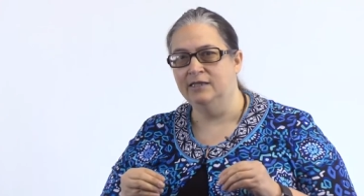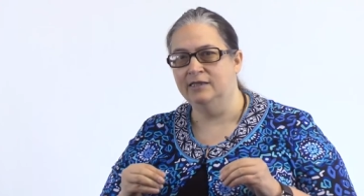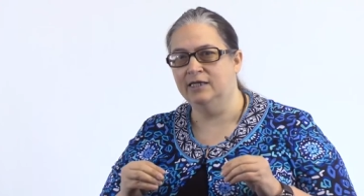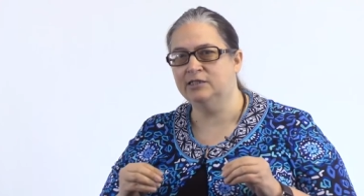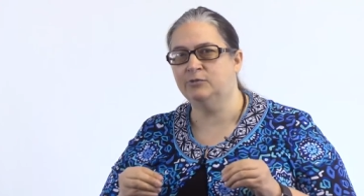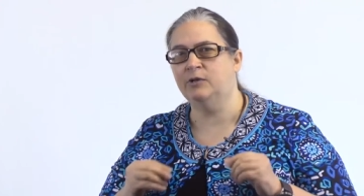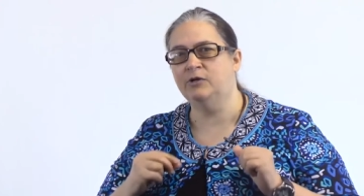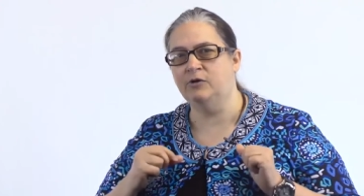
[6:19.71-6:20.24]

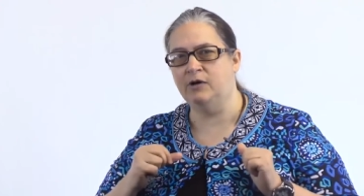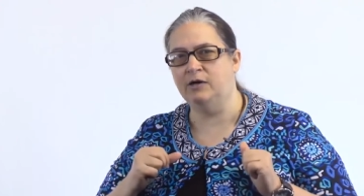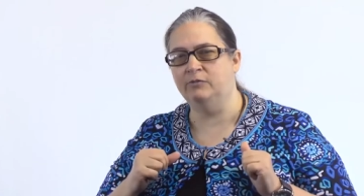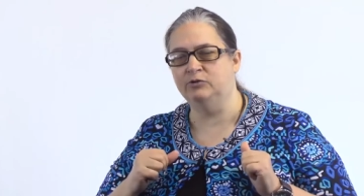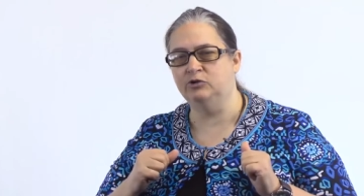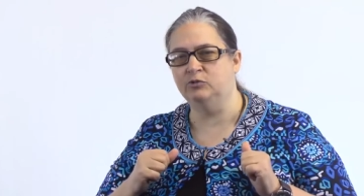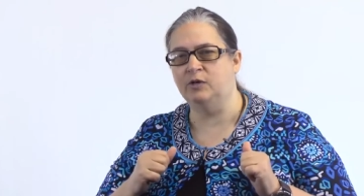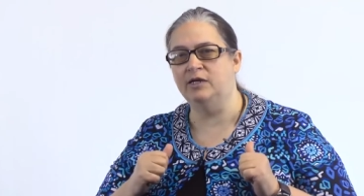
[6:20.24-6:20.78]
That's why you're
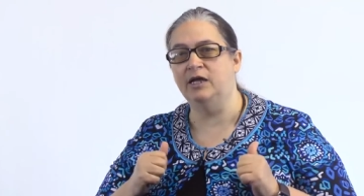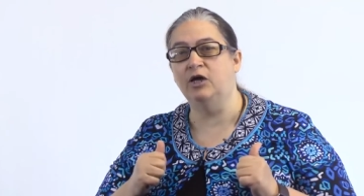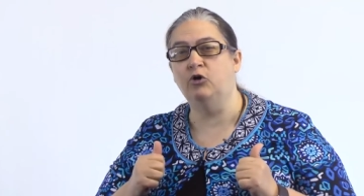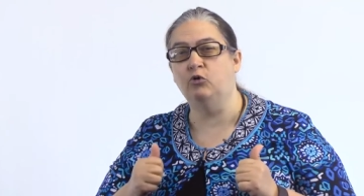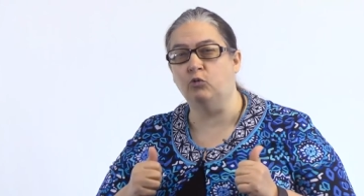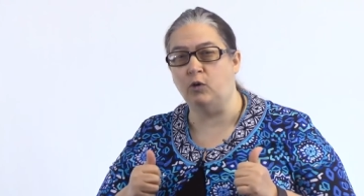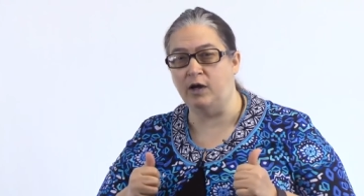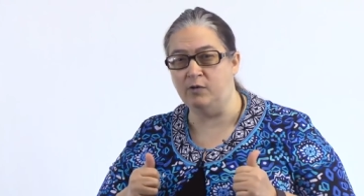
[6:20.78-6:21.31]
able to write a
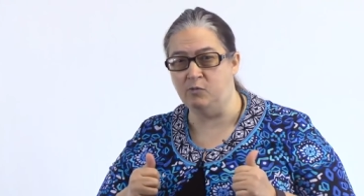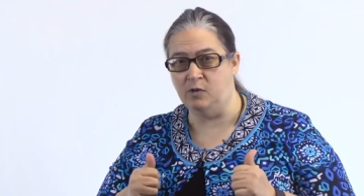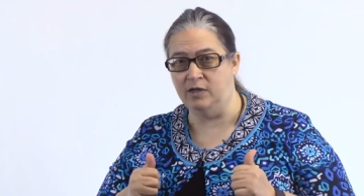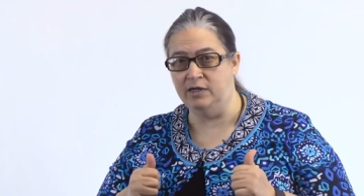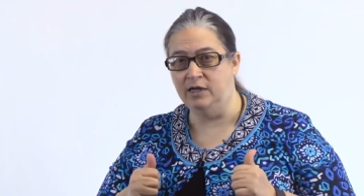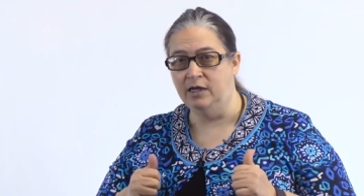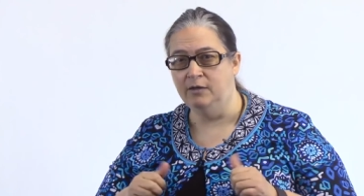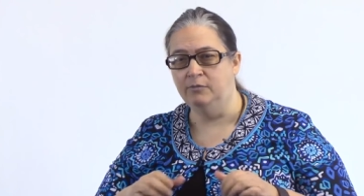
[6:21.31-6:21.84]
great
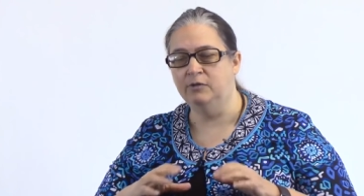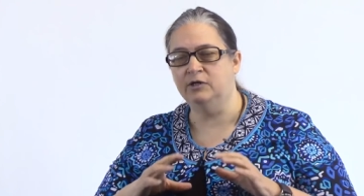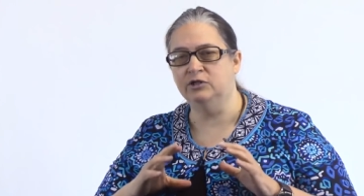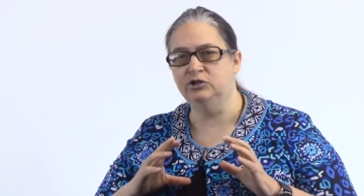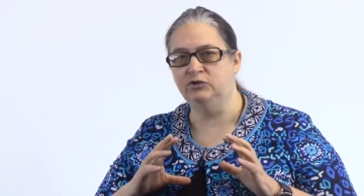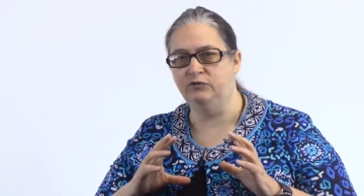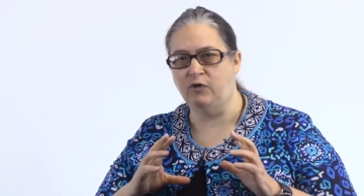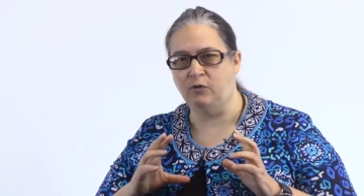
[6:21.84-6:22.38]
one
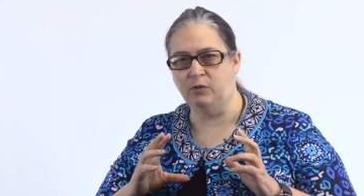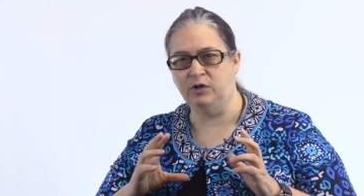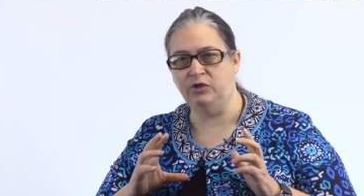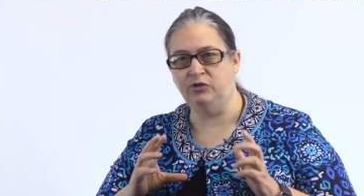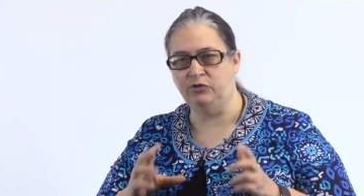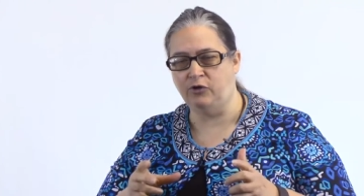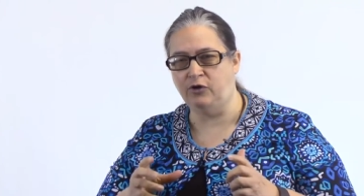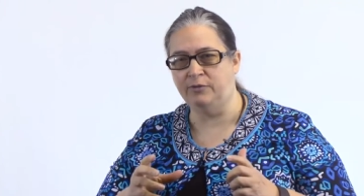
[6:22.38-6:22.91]
because you've already
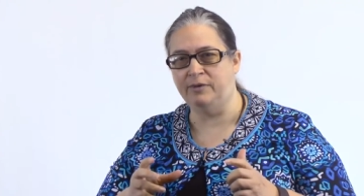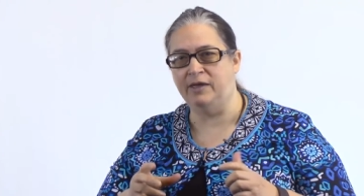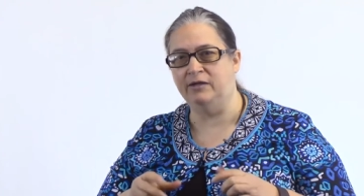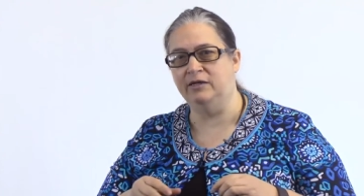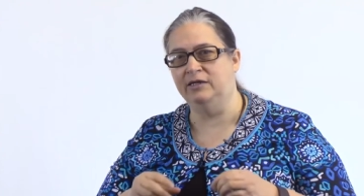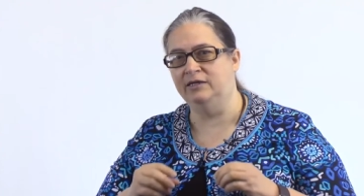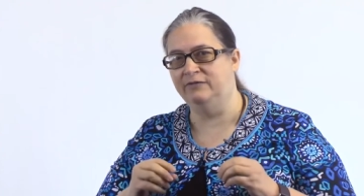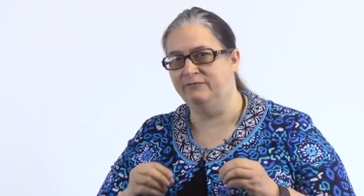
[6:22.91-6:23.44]
thought
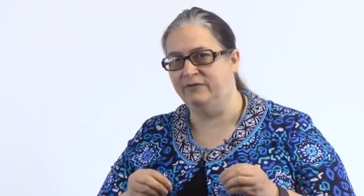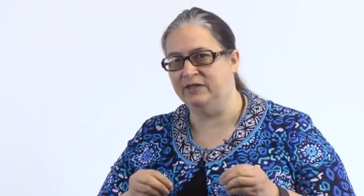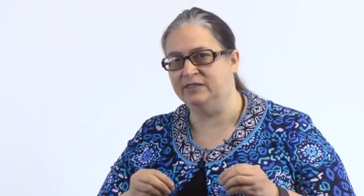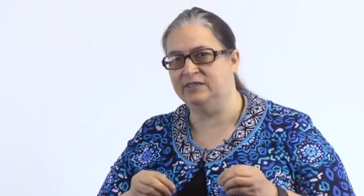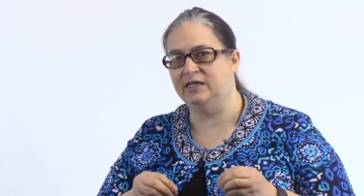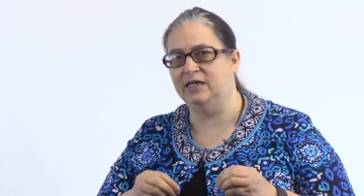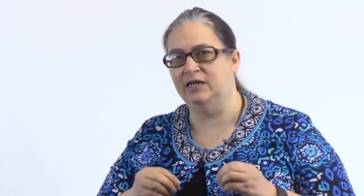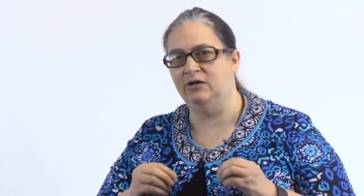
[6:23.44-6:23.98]
about and
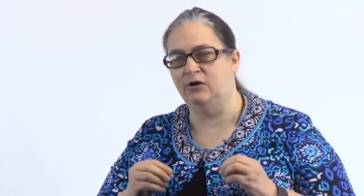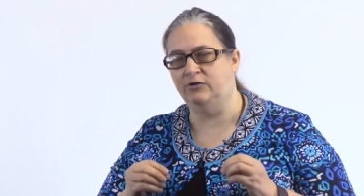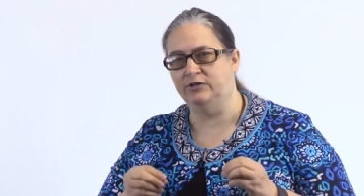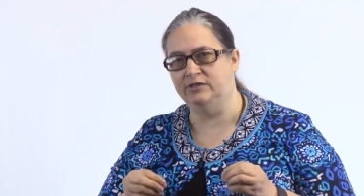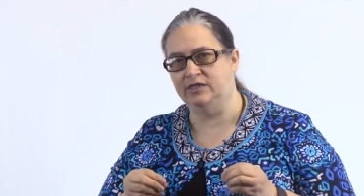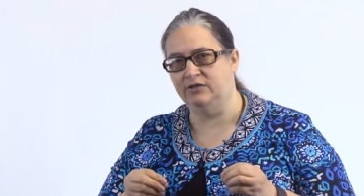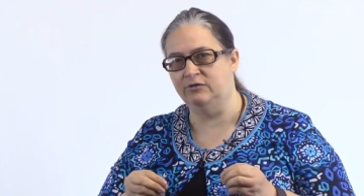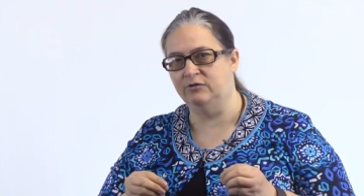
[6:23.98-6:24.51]
investigated all
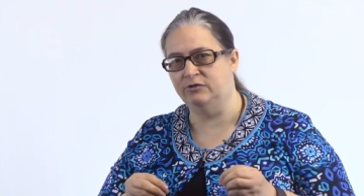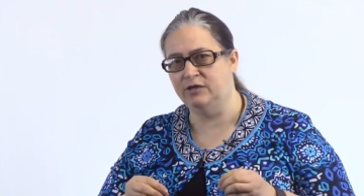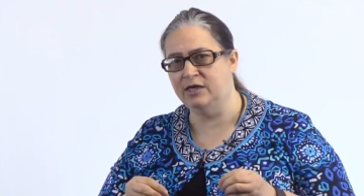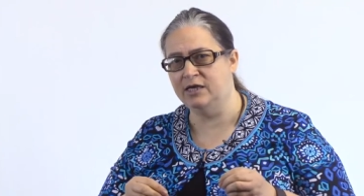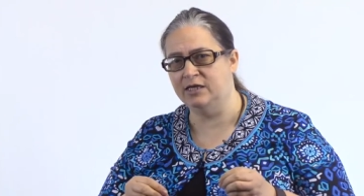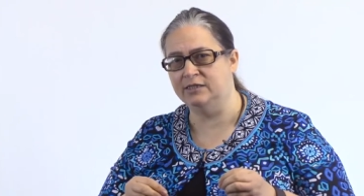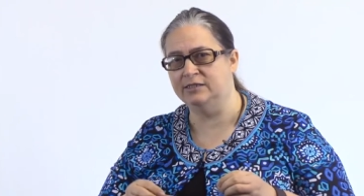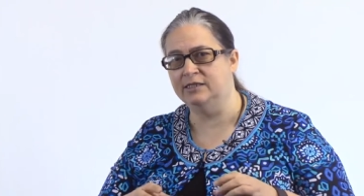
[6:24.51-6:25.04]
these other
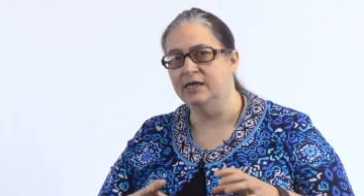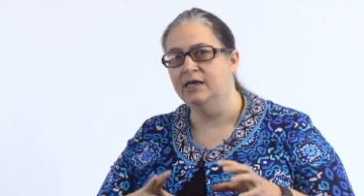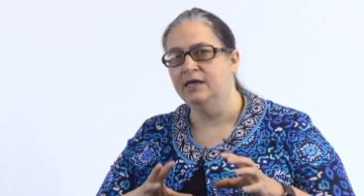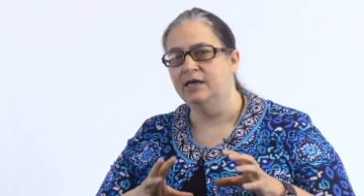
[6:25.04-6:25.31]
things,